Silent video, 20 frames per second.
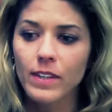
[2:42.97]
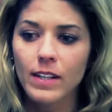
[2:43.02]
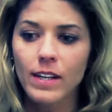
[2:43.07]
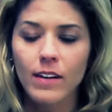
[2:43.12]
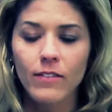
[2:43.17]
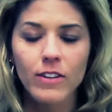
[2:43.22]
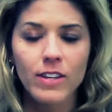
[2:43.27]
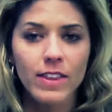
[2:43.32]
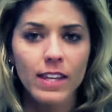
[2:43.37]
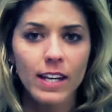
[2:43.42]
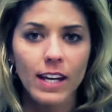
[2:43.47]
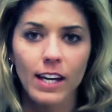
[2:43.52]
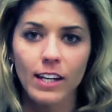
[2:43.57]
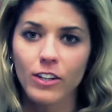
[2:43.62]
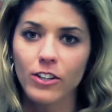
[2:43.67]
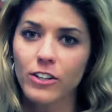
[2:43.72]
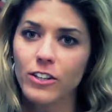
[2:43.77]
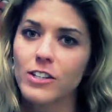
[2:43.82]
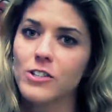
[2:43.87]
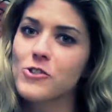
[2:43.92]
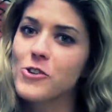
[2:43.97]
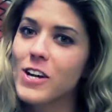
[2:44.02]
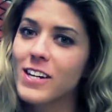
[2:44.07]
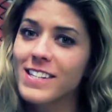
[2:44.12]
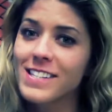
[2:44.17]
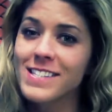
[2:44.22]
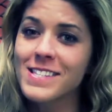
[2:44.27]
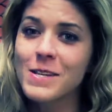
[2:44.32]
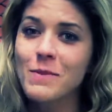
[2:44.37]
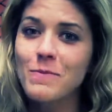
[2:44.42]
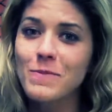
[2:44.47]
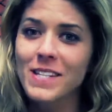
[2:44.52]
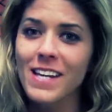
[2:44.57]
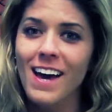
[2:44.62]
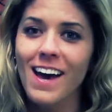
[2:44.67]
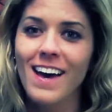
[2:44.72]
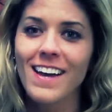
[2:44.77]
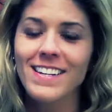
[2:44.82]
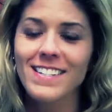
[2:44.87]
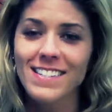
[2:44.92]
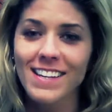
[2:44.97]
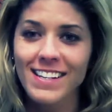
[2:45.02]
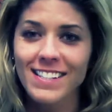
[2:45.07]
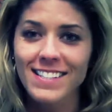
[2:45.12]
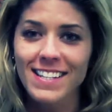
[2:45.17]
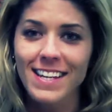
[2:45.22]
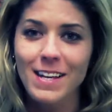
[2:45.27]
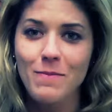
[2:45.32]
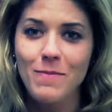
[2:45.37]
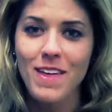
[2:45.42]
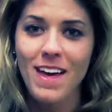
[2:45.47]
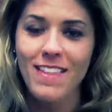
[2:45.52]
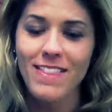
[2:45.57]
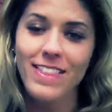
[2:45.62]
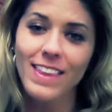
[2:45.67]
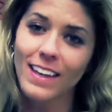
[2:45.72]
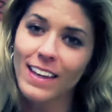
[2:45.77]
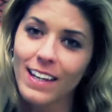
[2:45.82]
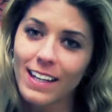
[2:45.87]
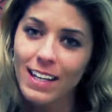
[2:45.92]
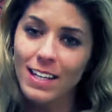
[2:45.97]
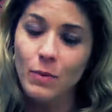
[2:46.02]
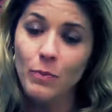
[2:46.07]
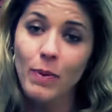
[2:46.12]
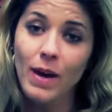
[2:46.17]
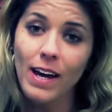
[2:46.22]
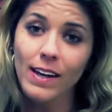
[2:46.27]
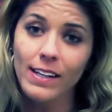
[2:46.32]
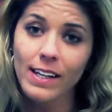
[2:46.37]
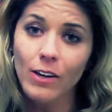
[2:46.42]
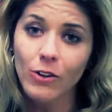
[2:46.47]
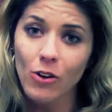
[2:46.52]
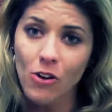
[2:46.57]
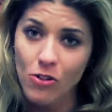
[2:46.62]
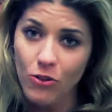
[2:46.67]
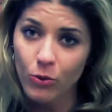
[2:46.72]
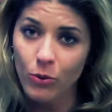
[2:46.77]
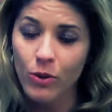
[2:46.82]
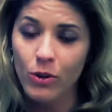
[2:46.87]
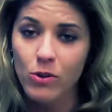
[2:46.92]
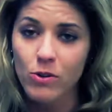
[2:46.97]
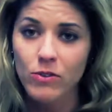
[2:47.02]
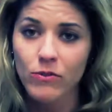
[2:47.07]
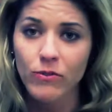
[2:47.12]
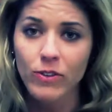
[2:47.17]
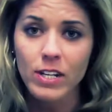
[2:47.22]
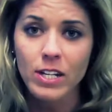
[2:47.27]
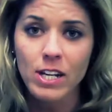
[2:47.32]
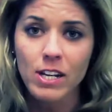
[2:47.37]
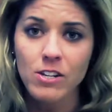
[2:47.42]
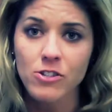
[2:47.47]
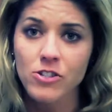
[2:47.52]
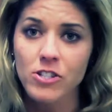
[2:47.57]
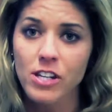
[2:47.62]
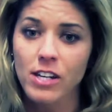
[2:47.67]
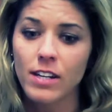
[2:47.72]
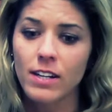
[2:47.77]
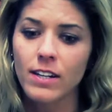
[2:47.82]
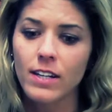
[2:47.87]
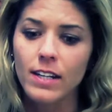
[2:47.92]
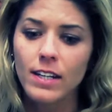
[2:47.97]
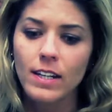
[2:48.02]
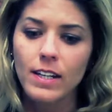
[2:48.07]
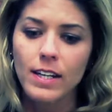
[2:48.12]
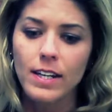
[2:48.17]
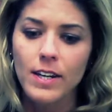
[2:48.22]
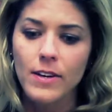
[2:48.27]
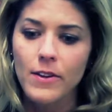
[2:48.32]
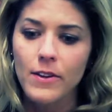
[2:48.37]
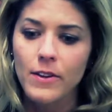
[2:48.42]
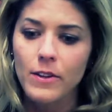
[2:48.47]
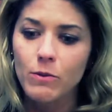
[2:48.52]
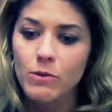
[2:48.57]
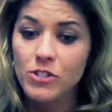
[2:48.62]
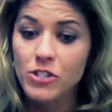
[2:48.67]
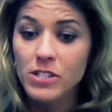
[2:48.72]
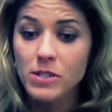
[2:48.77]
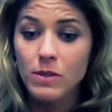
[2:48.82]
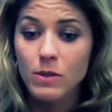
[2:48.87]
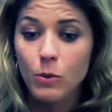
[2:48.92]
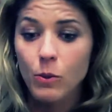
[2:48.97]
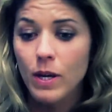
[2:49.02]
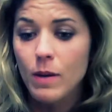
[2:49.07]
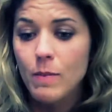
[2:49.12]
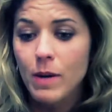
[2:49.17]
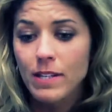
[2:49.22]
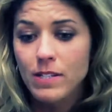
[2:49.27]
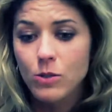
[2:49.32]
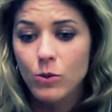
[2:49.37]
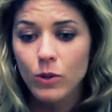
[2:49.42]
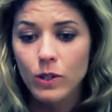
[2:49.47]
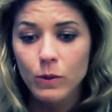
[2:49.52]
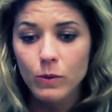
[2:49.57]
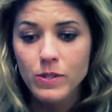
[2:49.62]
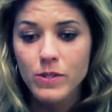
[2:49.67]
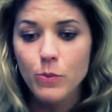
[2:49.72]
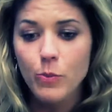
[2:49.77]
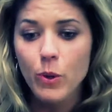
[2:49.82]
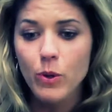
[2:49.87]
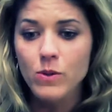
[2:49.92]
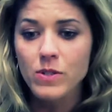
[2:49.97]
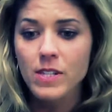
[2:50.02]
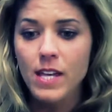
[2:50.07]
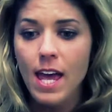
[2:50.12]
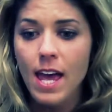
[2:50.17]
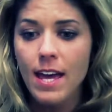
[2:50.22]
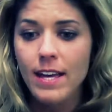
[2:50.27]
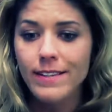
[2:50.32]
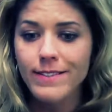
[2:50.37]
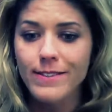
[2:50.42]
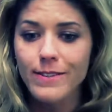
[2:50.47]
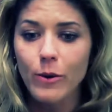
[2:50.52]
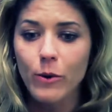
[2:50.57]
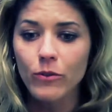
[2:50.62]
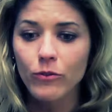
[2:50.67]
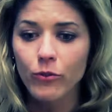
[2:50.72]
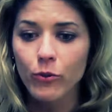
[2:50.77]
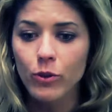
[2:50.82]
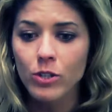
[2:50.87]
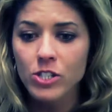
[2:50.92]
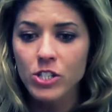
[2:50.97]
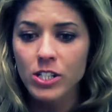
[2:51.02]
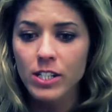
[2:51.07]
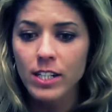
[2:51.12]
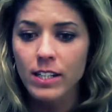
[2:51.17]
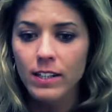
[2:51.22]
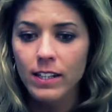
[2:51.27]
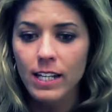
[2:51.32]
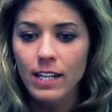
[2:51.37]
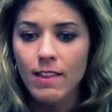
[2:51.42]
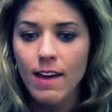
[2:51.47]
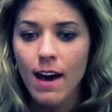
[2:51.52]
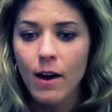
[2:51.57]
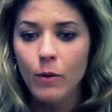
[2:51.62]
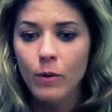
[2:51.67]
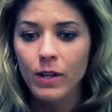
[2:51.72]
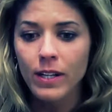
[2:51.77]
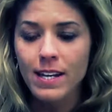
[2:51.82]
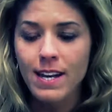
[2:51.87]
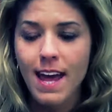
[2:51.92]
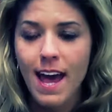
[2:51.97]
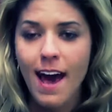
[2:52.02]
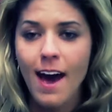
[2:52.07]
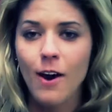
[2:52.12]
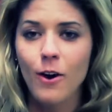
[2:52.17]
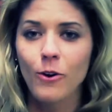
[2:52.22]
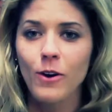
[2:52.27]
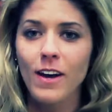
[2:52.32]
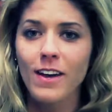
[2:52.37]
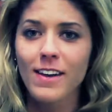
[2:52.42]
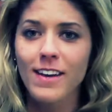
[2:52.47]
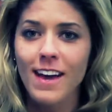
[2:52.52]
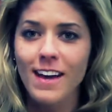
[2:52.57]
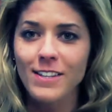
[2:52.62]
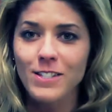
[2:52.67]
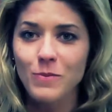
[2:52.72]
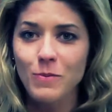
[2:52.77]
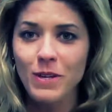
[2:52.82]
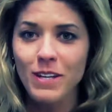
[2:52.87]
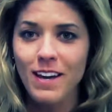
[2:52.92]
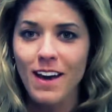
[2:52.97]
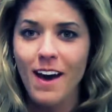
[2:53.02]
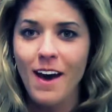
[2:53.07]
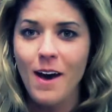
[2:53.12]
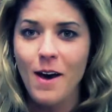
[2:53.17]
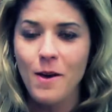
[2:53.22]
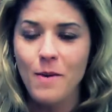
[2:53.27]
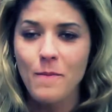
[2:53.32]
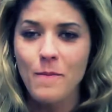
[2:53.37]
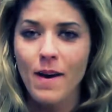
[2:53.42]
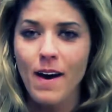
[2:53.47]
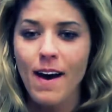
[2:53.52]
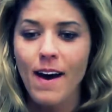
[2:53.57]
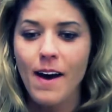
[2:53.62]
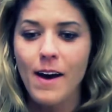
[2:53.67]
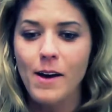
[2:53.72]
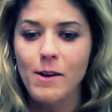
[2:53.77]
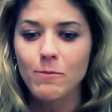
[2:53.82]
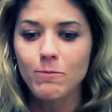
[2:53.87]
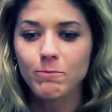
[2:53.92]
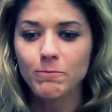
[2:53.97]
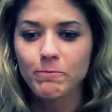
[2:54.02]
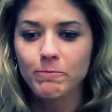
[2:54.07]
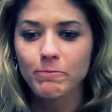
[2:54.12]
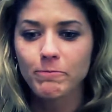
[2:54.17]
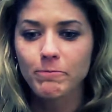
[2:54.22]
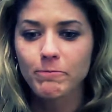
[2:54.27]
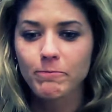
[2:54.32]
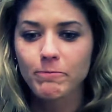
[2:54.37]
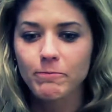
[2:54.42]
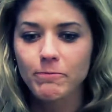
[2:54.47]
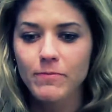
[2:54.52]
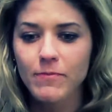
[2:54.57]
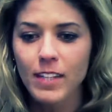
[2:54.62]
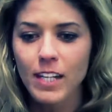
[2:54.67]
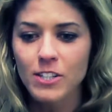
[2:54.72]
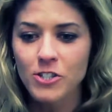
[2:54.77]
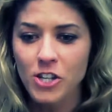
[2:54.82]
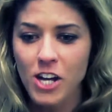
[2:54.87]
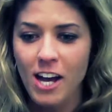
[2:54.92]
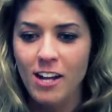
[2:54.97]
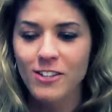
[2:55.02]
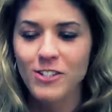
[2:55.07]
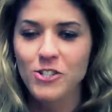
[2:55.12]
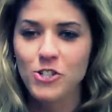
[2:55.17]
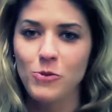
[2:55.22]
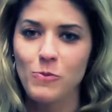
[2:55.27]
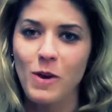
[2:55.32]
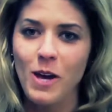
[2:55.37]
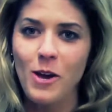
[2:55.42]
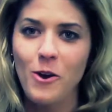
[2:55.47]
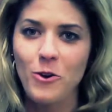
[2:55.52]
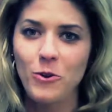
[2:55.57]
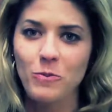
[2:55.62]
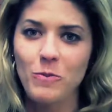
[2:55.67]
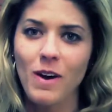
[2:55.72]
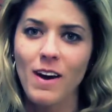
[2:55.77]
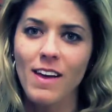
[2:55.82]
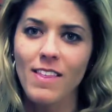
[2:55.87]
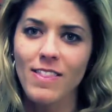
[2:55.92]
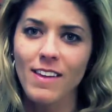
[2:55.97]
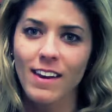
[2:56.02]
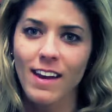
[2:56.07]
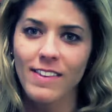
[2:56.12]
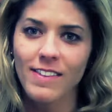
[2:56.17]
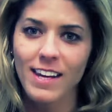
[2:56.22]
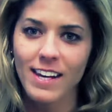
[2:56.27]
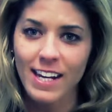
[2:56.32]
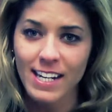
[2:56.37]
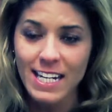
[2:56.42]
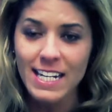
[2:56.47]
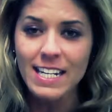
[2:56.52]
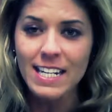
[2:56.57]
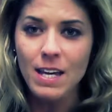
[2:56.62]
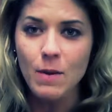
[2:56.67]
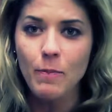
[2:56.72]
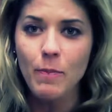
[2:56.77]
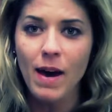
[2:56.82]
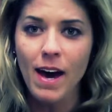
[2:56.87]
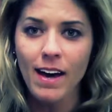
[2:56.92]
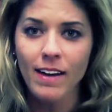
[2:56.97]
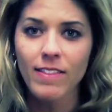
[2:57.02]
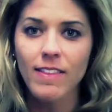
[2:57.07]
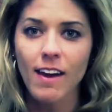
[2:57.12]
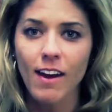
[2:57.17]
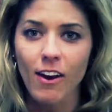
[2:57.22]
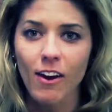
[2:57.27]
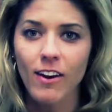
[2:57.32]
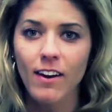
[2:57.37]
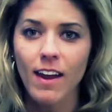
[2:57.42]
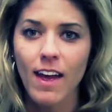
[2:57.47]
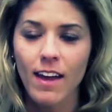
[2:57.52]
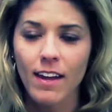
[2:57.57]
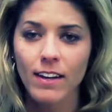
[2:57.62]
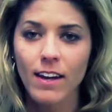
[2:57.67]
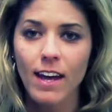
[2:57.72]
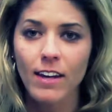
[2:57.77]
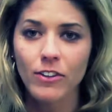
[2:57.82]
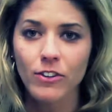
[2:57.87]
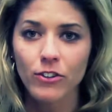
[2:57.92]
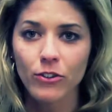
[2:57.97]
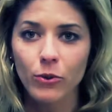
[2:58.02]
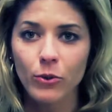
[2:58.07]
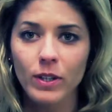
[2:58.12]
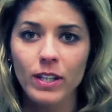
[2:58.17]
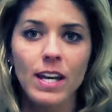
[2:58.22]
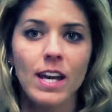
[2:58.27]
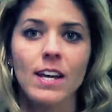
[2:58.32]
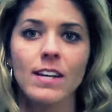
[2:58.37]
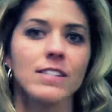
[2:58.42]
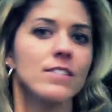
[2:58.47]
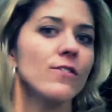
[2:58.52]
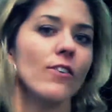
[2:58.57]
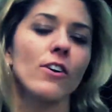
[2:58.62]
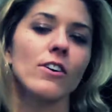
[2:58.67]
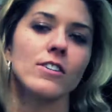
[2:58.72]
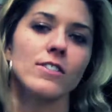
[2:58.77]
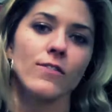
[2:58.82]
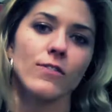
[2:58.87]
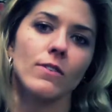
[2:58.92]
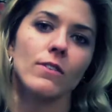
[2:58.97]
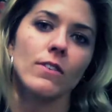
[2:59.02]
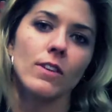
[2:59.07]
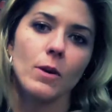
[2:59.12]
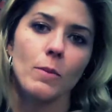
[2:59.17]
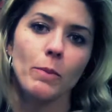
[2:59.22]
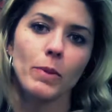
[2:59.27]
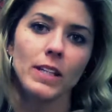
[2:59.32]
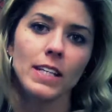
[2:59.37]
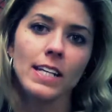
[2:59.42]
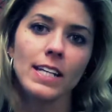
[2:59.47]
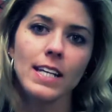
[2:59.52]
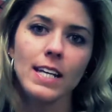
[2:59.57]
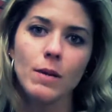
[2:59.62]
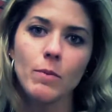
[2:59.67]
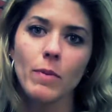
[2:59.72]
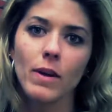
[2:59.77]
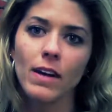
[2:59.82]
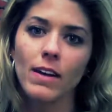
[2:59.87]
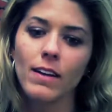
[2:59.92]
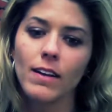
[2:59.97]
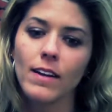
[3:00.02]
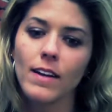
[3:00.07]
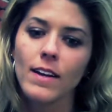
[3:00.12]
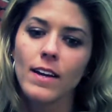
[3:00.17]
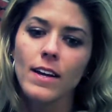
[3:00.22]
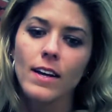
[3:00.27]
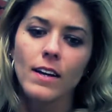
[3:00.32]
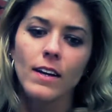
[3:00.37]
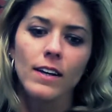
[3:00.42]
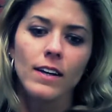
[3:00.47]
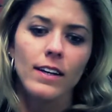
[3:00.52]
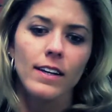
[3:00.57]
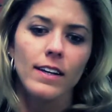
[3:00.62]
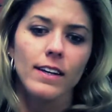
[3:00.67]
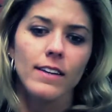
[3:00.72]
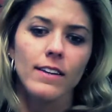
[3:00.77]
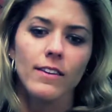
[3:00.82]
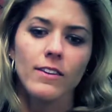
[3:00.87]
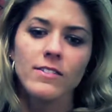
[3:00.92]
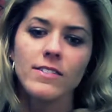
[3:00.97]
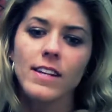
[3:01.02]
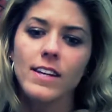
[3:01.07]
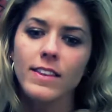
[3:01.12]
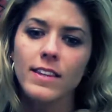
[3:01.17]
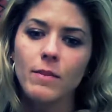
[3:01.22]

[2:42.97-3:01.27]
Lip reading: did everything I could to try to zip tie and duct tape that thing and get it back out on the road to finish. And it was just the way my story was supposed to end. So unfortunately, that one now has become a challenge in my own mind that I need to get back there and do again as far as completing. But there's